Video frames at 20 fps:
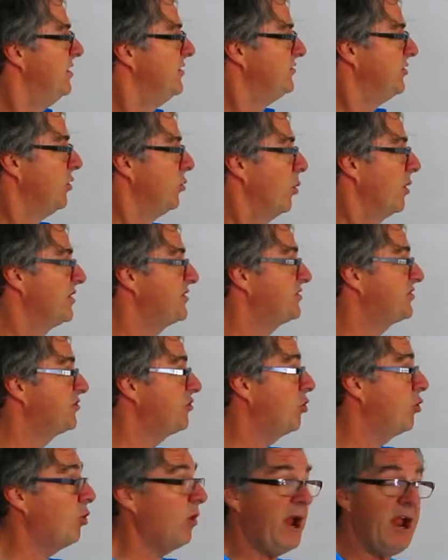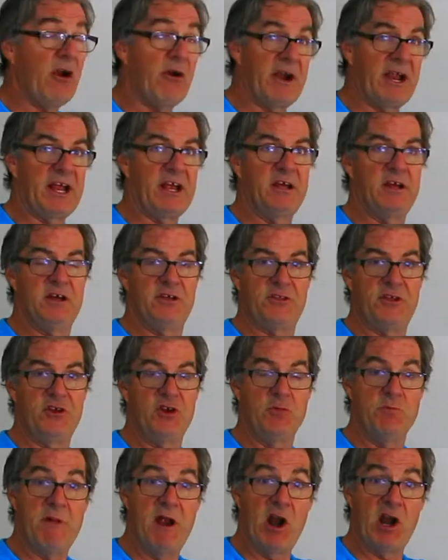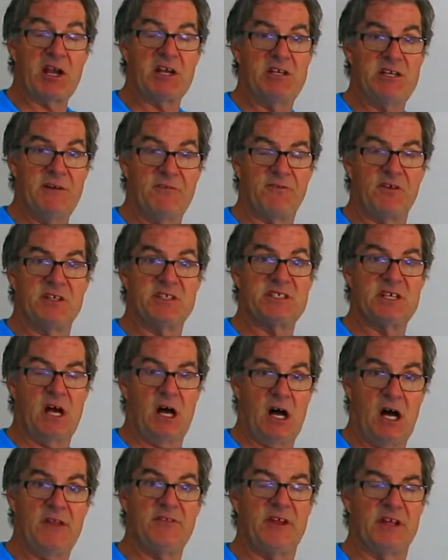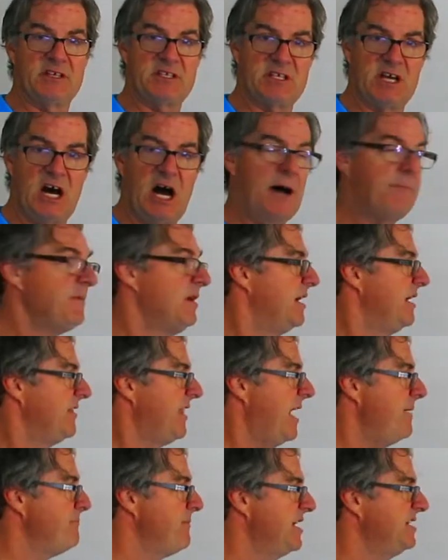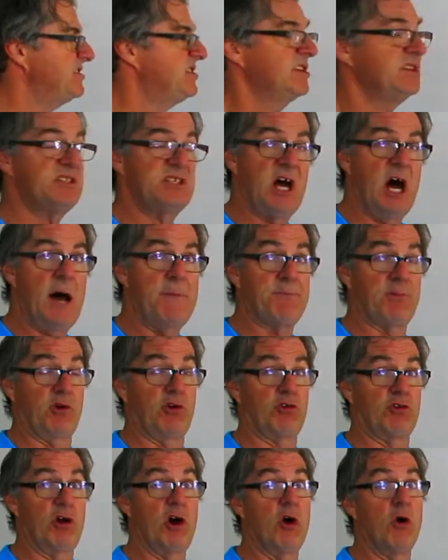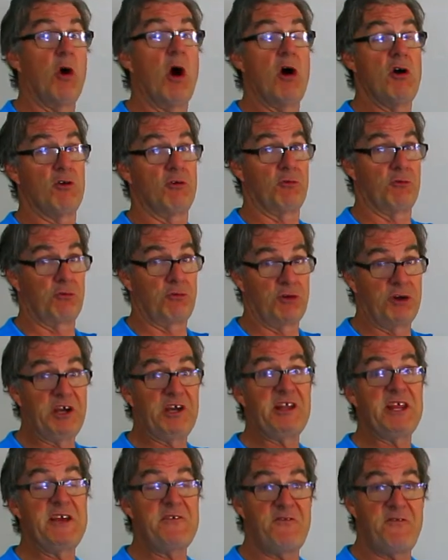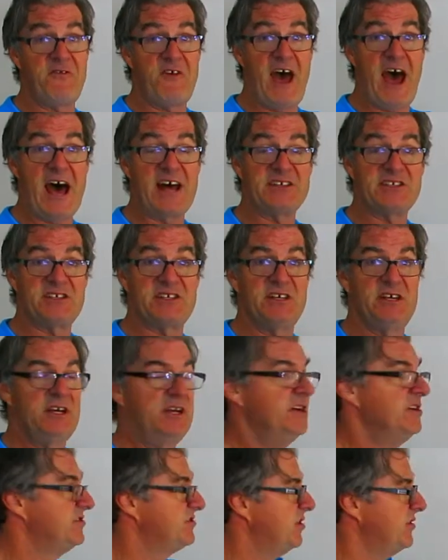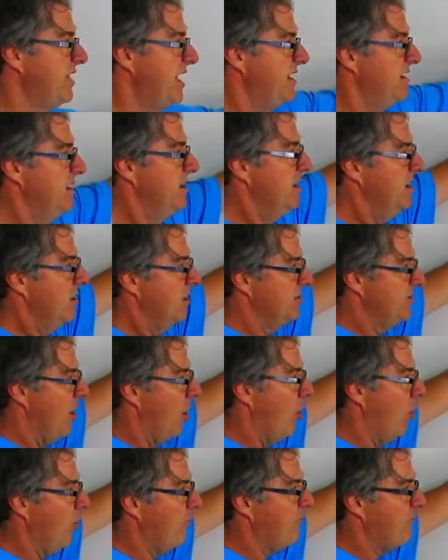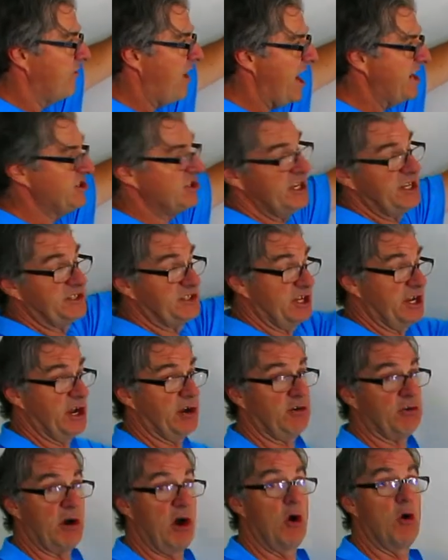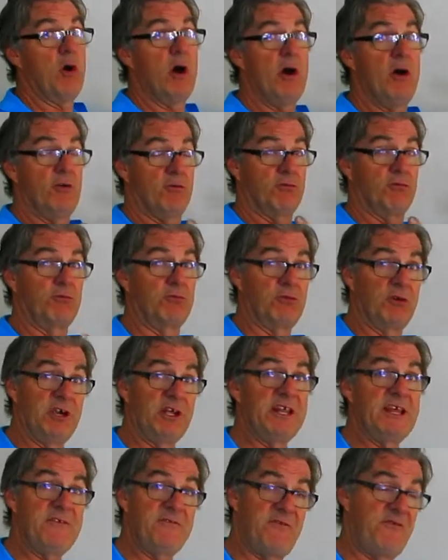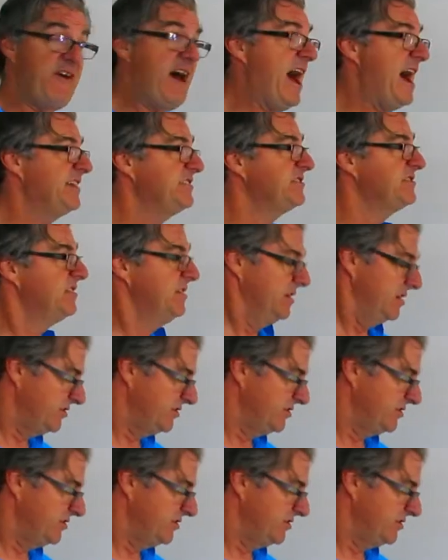So we're squaring the numeric difference on the top. That makes the top grow really fast so that the whole fraction is going to grow really fast.